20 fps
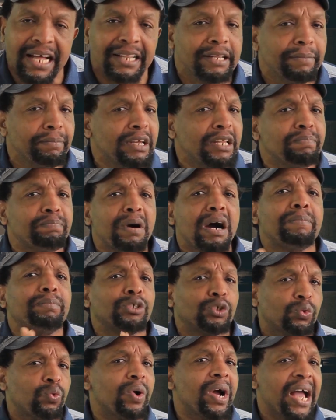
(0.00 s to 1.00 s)
And the main
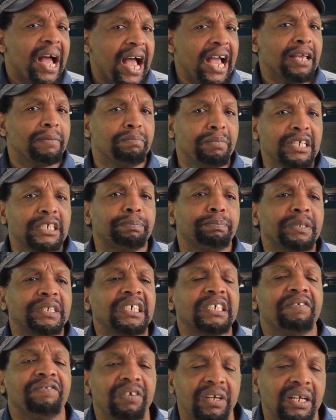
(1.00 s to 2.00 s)
purpose why IB
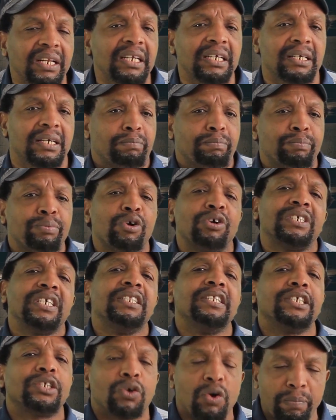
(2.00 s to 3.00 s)
specifically brought
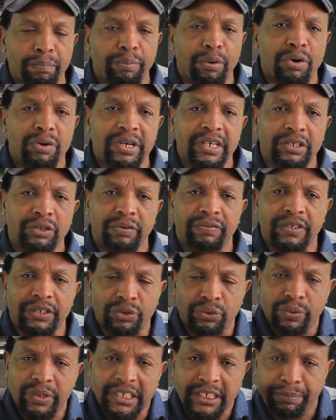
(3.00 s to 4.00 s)
in these components of the
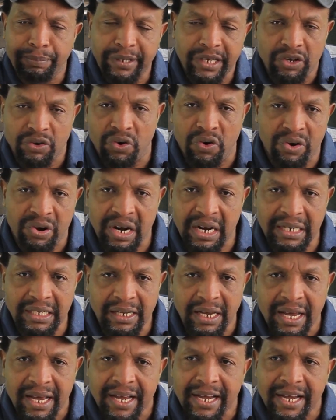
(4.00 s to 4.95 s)
student speaking orally,